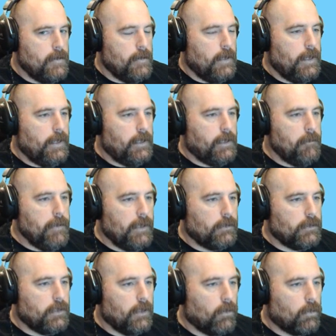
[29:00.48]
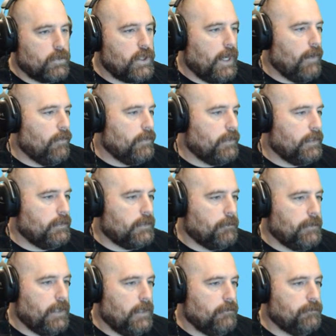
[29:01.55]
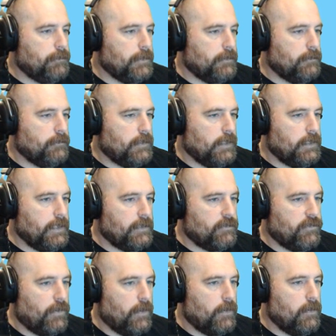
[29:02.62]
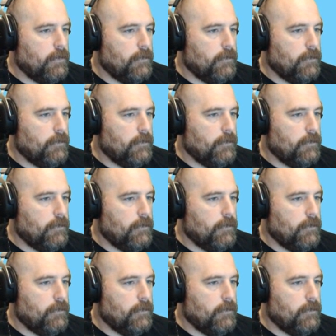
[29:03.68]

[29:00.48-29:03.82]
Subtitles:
It can be a little challenging sometimes, but I think it's fun.